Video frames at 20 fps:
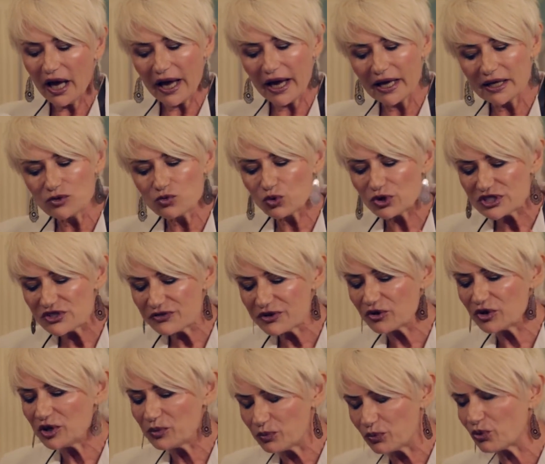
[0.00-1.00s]
And what's
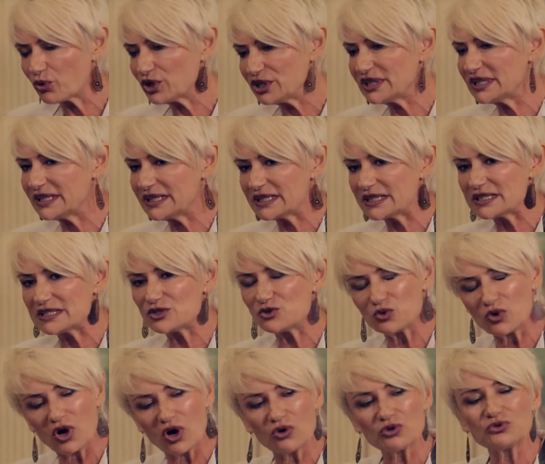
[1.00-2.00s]
very important is
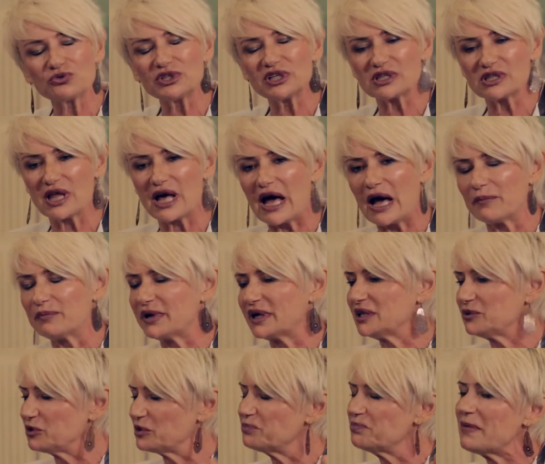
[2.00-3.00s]
you go to the lab
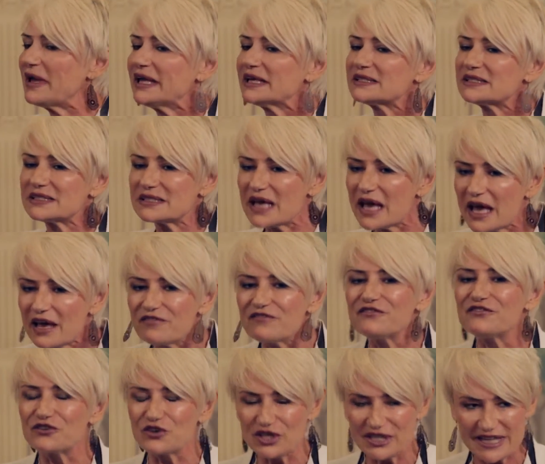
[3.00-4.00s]
and it makes
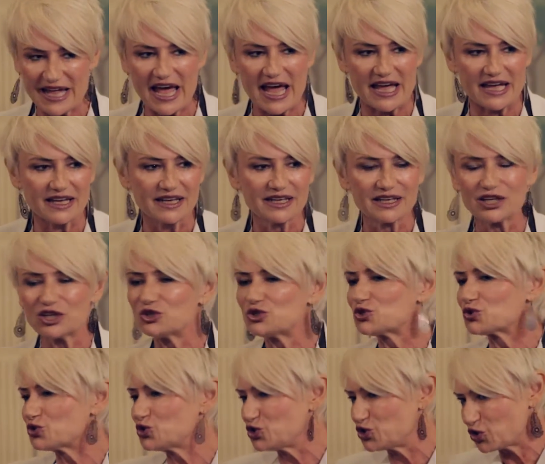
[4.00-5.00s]
every day
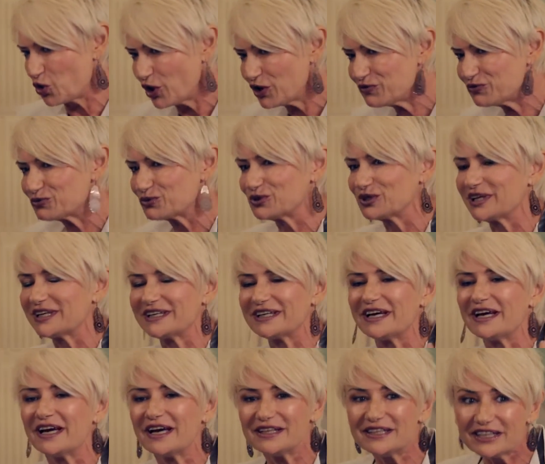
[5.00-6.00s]
so joyful
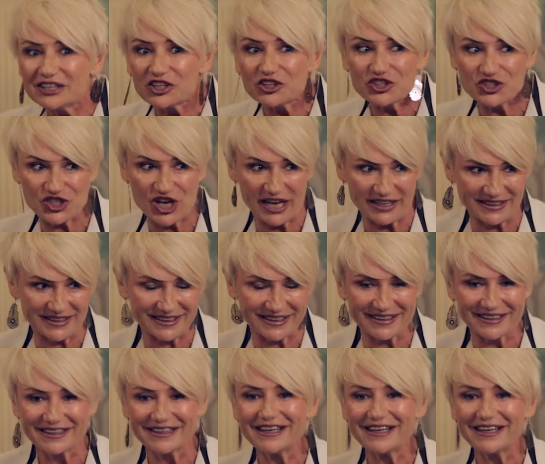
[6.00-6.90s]
and energetic.